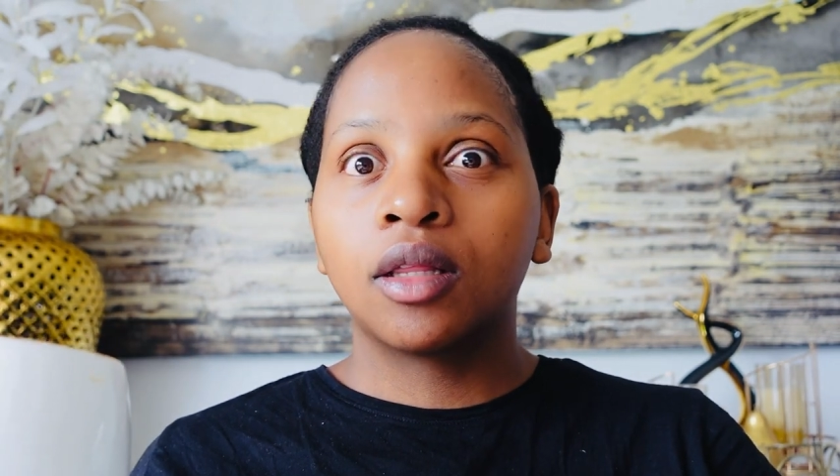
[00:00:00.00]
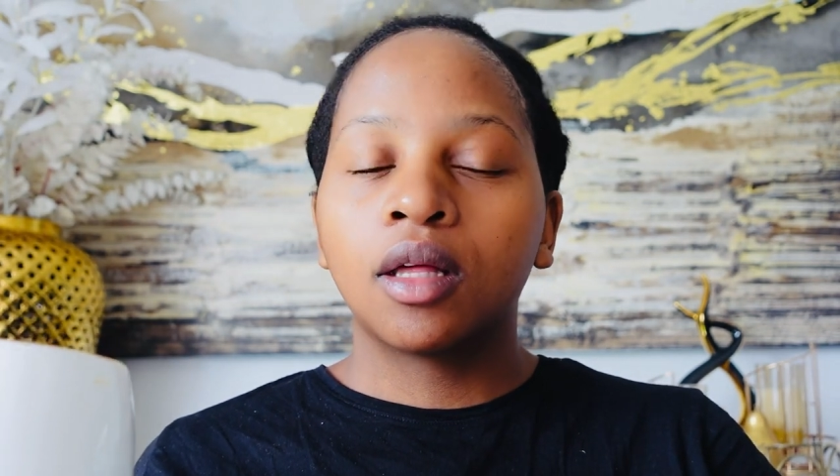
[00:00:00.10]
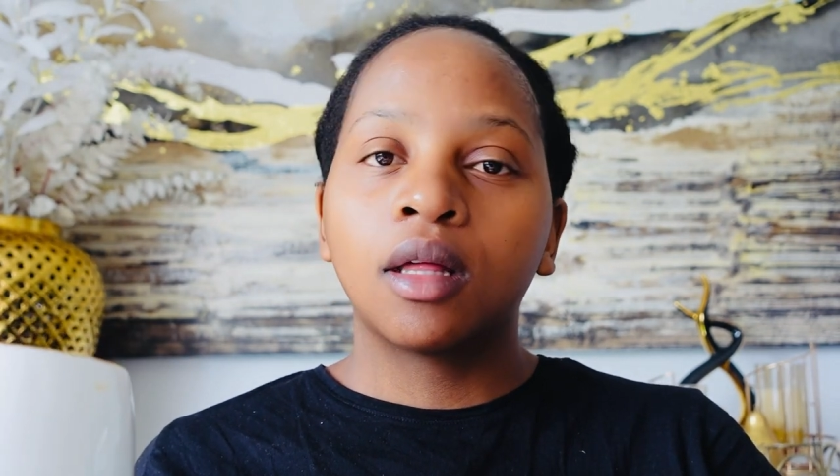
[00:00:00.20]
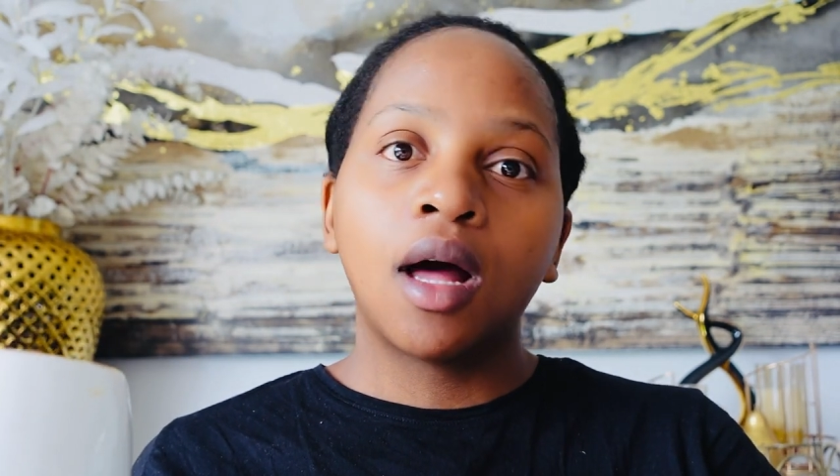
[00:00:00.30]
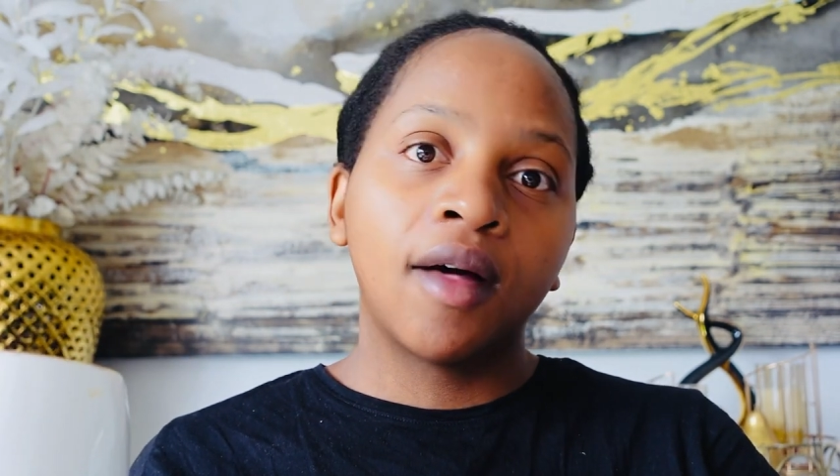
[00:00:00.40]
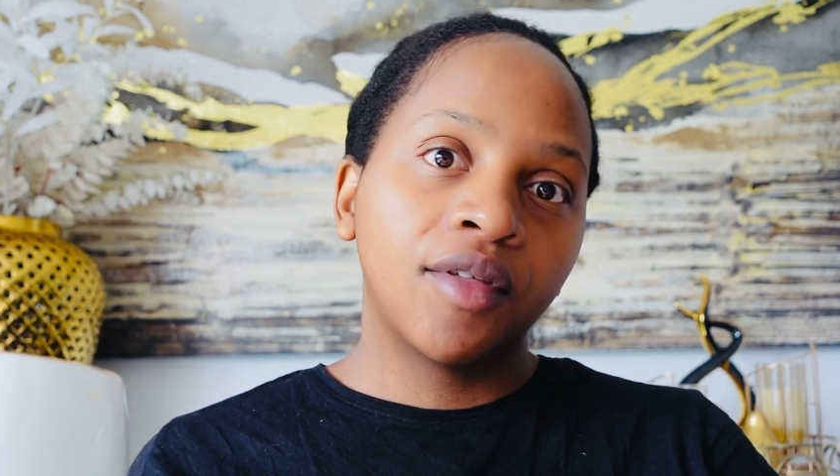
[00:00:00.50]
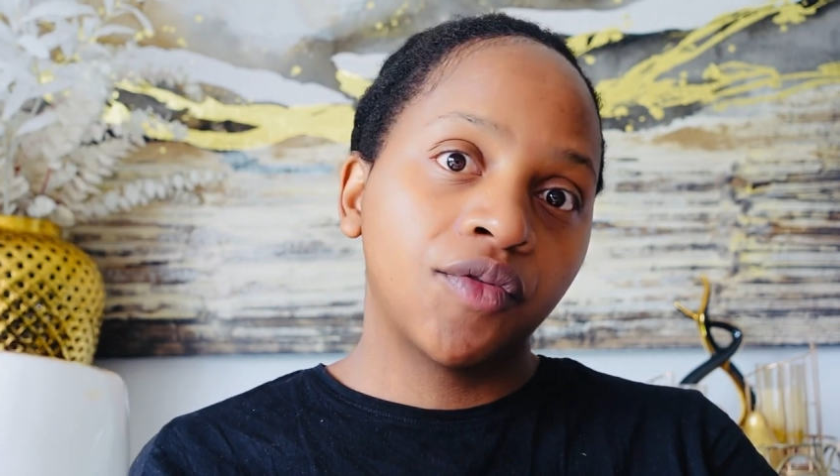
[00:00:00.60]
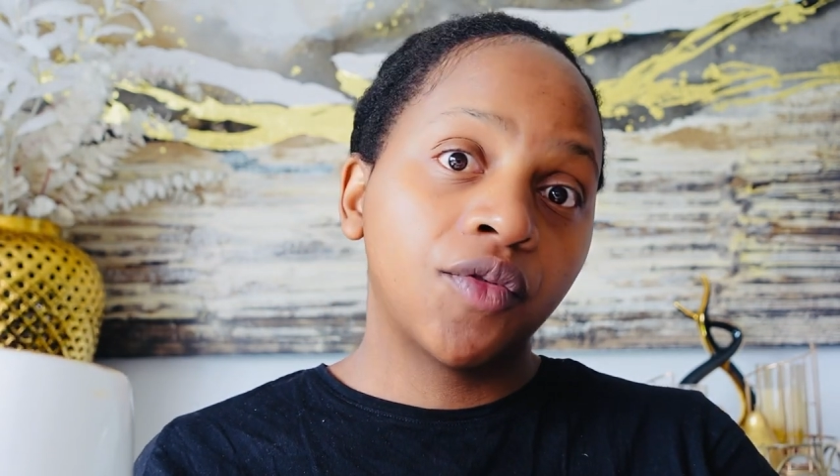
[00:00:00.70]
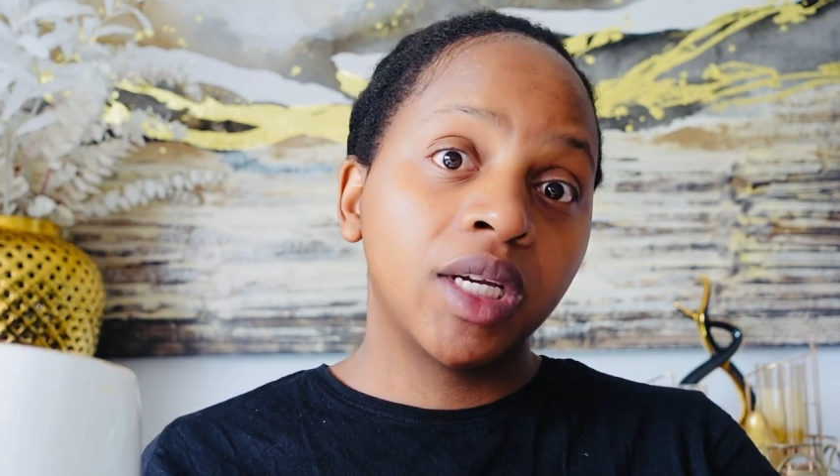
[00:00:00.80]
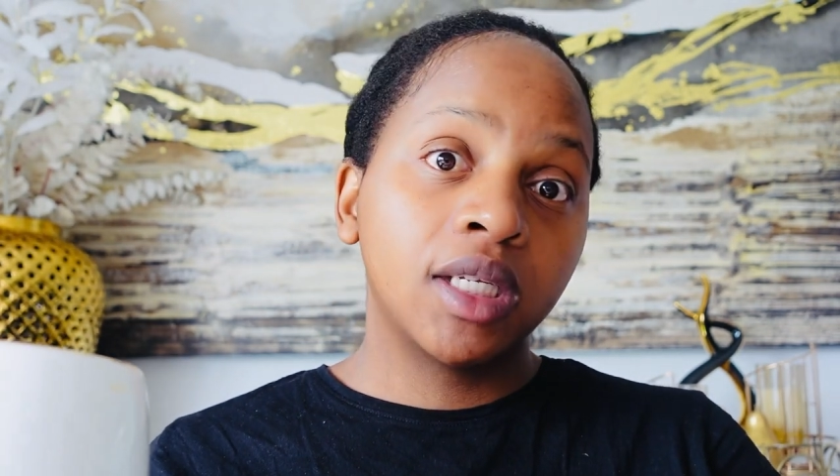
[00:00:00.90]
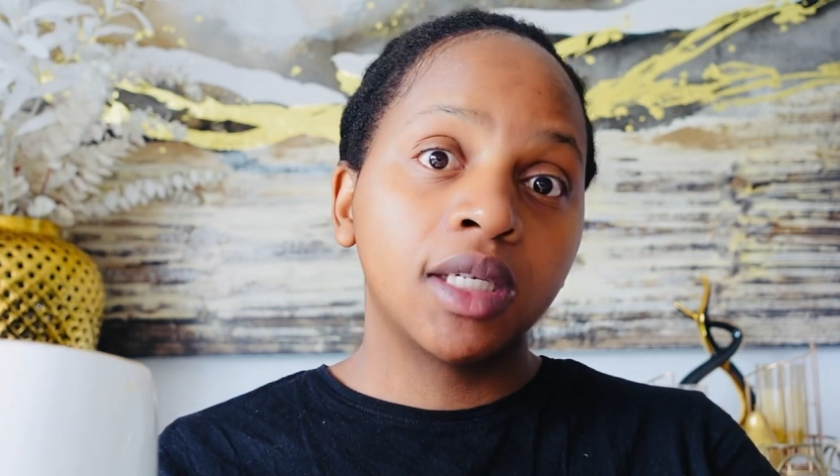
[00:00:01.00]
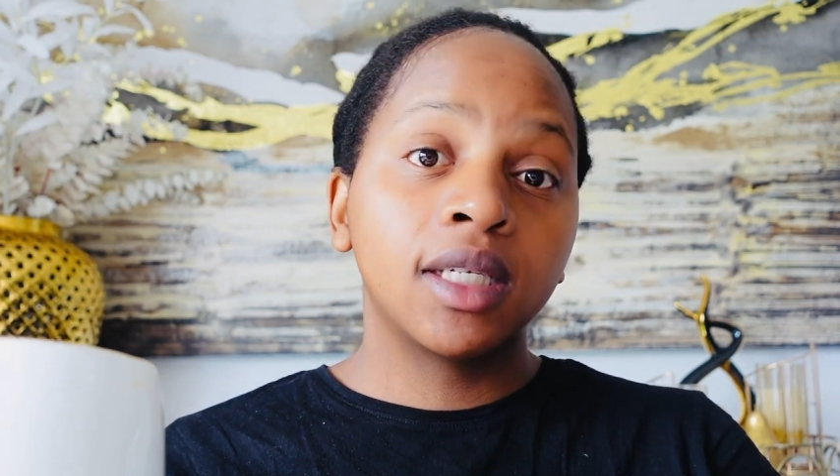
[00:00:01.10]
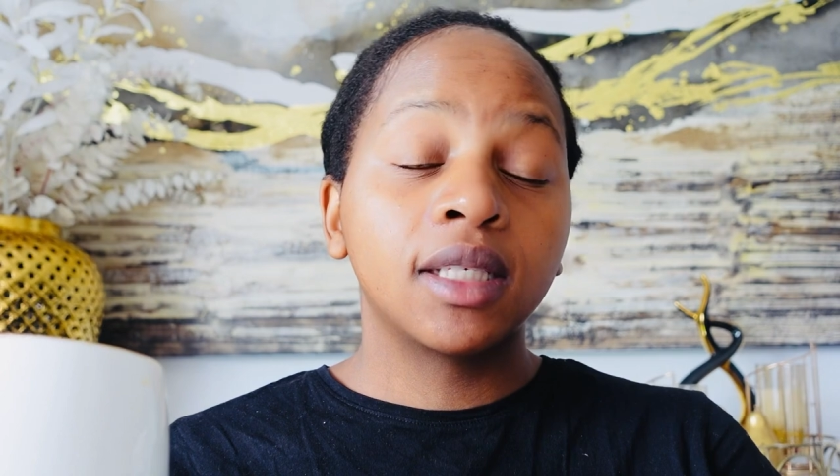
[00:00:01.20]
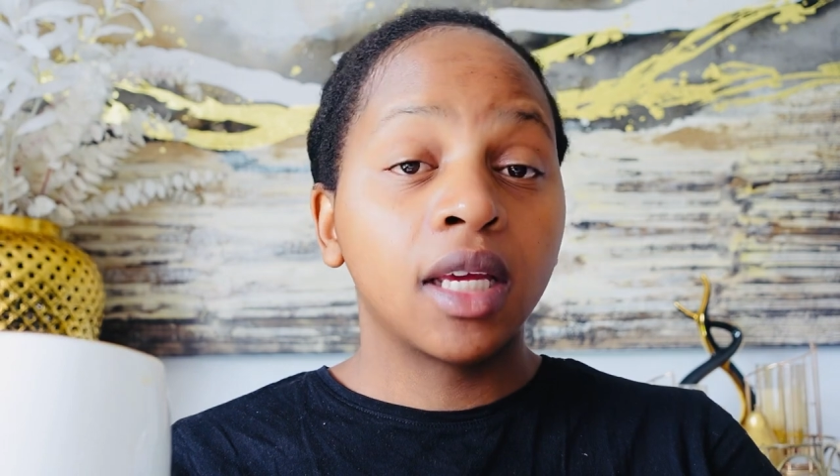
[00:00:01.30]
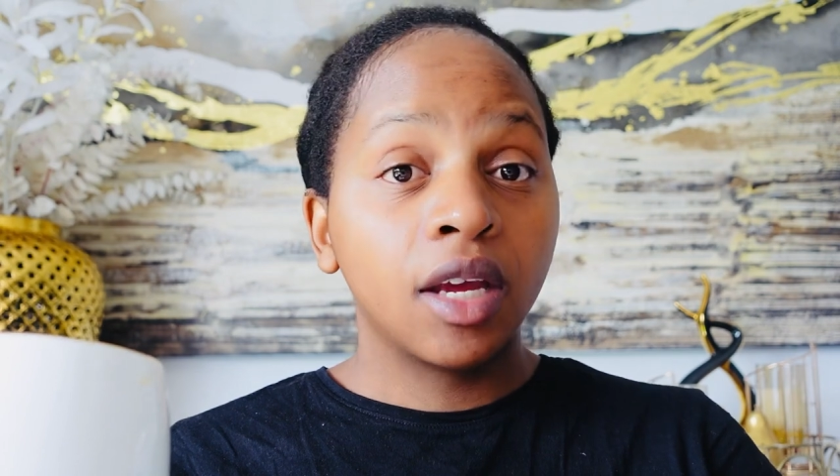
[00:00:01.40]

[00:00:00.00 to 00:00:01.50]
the other three teas